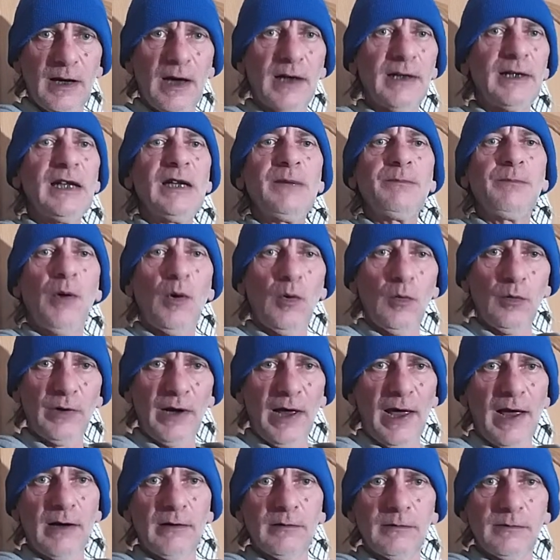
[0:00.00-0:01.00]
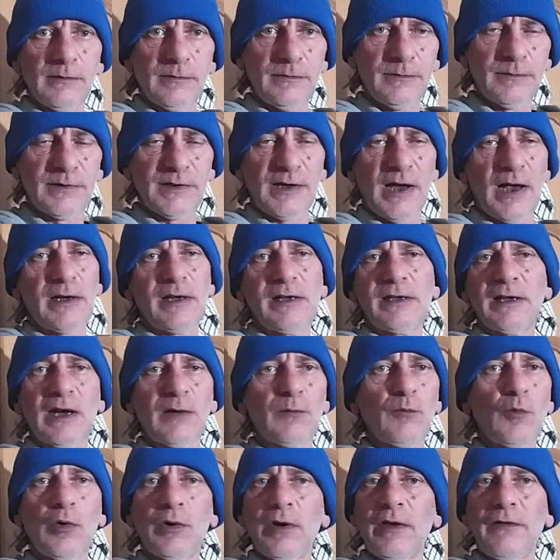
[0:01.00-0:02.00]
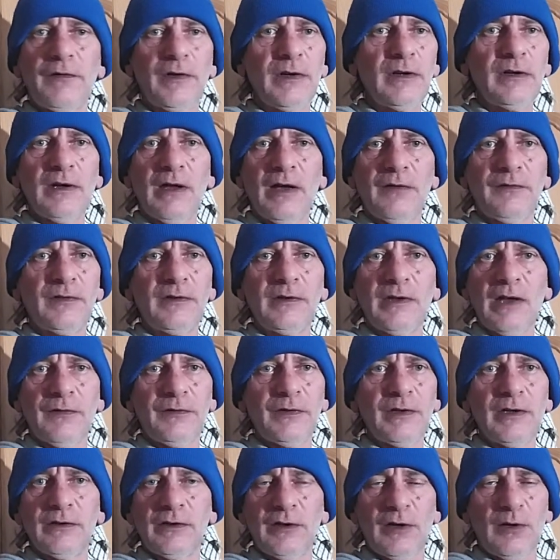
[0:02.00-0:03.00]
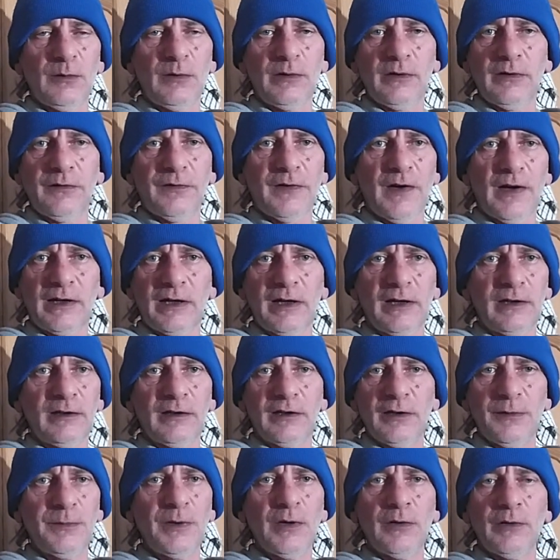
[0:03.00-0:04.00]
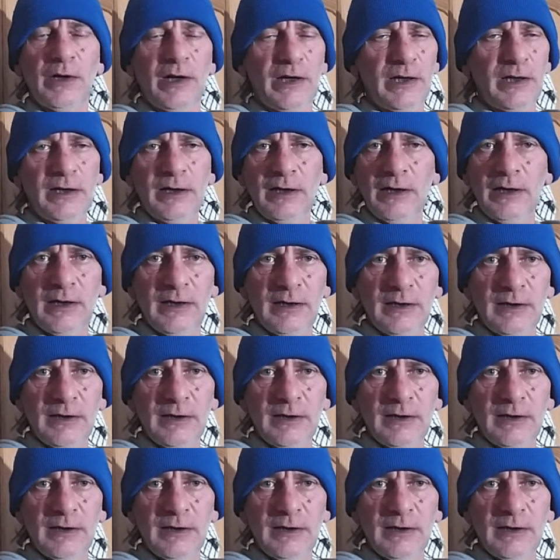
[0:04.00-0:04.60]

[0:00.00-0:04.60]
And he pulled out, saying he didn't want anything, nothing to do with the fucking community.